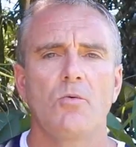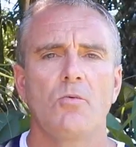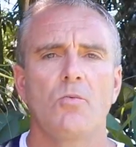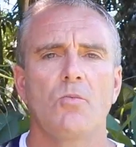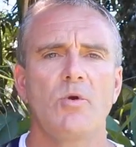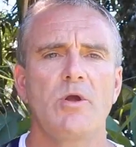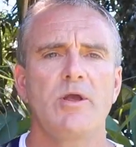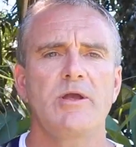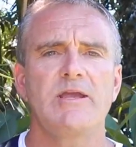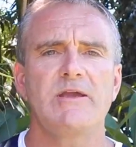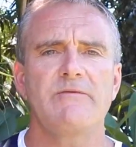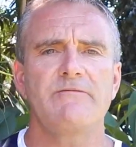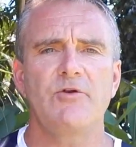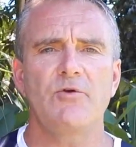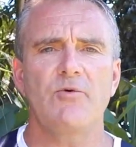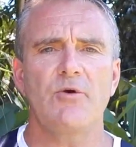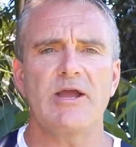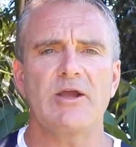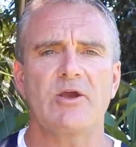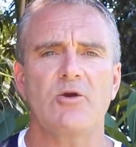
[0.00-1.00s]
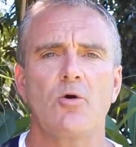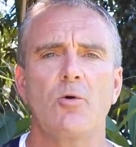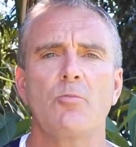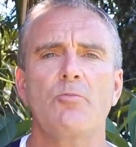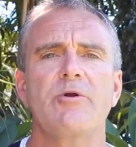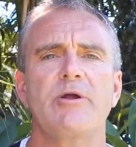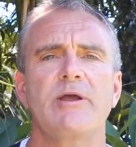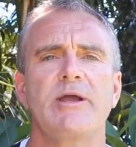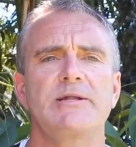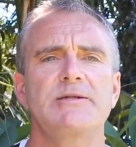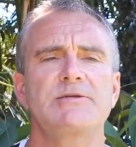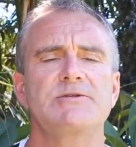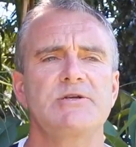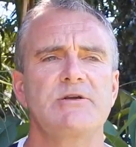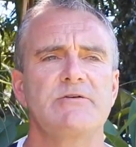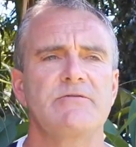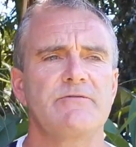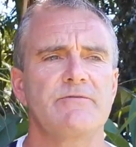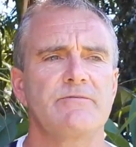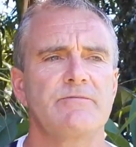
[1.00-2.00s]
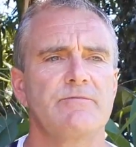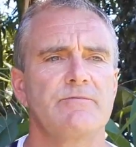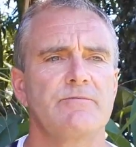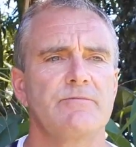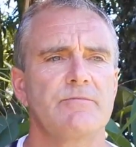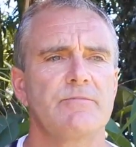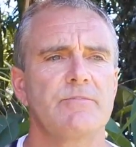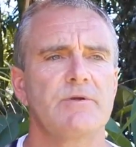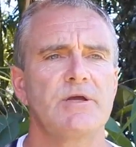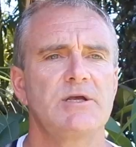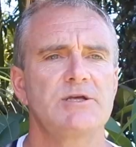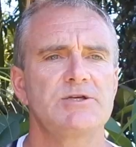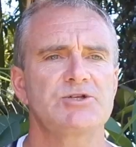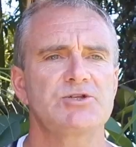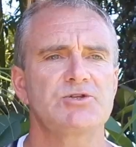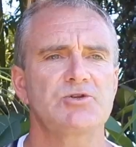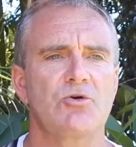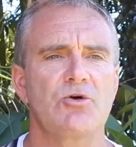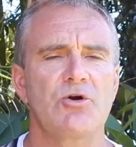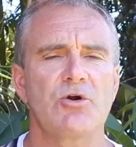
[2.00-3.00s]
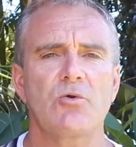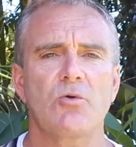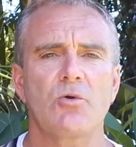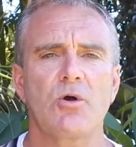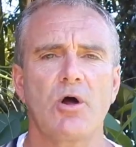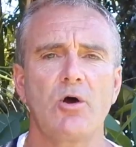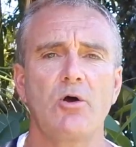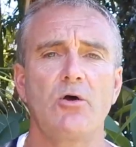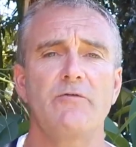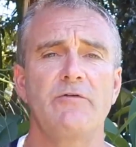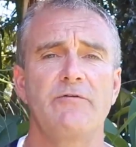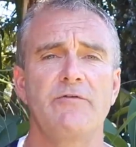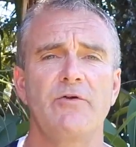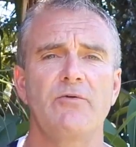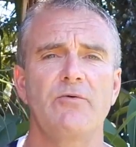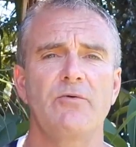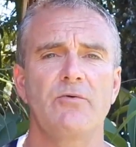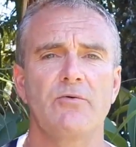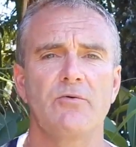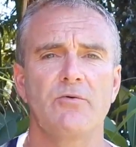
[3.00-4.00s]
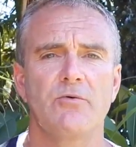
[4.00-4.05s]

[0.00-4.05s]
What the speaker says: We give you a comprehensive historical overview